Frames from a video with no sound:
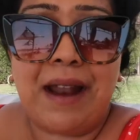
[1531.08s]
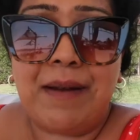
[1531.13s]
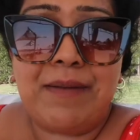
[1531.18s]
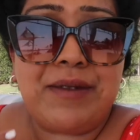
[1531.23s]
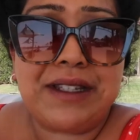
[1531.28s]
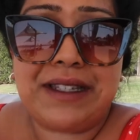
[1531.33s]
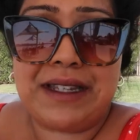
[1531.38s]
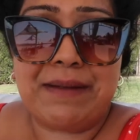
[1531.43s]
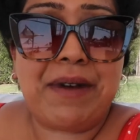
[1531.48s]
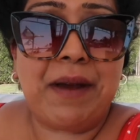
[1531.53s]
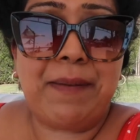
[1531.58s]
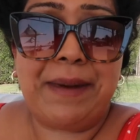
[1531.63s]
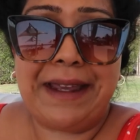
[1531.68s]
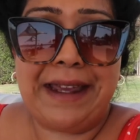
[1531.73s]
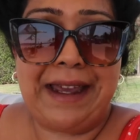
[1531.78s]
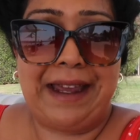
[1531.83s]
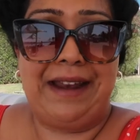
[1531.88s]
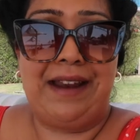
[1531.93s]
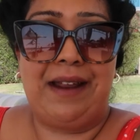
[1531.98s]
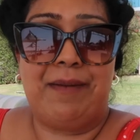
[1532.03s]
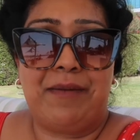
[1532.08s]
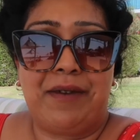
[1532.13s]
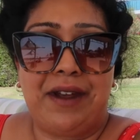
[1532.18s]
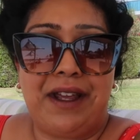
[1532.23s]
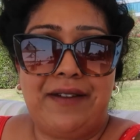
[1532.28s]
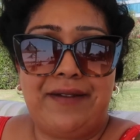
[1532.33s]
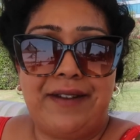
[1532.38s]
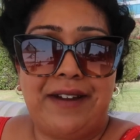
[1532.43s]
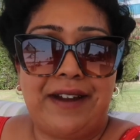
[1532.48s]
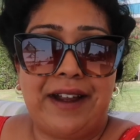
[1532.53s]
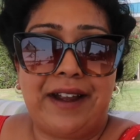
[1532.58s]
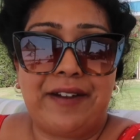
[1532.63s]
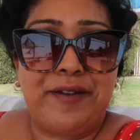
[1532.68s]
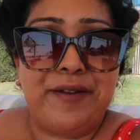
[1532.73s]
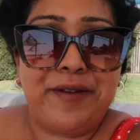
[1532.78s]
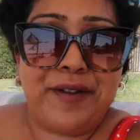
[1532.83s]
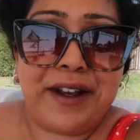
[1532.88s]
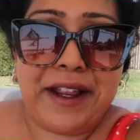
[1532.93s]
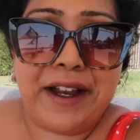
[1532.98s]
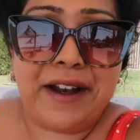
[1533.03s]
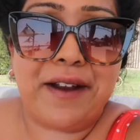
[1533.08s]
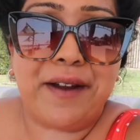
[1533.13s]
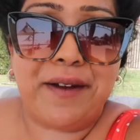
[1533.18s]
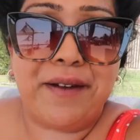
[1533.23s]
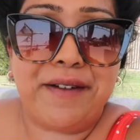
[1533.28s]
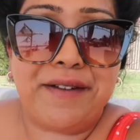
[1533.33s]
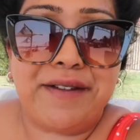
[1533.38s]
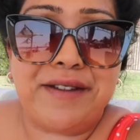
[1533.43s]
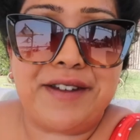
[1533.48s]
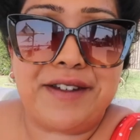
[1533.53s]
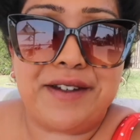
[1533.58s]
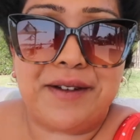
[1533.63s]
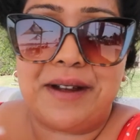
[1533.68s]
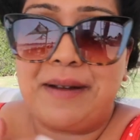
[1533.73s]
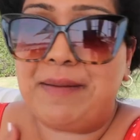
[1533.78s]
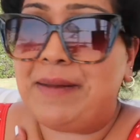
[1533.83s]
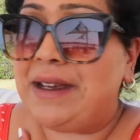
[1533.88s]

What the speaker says: I'm just in my bikini. I'm not even like fully clothed. Do you know what I